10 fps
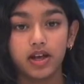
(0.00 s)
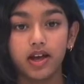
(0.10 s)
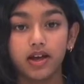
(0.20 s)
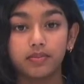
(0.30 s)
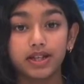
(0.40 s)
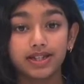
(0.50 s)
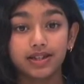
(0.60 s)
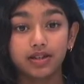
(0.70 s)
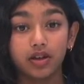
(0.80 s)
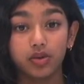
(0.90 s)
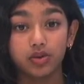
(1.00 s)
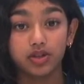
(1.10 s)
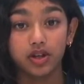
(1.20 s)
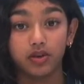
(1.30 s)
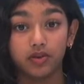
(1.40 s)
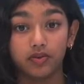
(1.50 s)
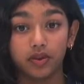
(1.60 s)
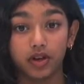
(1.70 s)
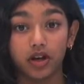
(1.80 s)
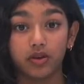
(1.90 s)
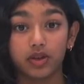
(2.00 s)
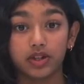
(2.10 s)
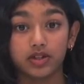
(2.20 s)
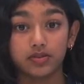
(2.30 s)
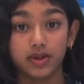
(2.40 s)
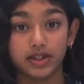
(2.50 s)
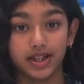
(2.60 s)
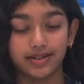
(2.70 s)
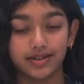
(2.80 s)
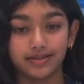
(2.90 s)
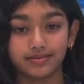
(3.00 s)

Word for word: Please let the coaches know if you're not going to be attending.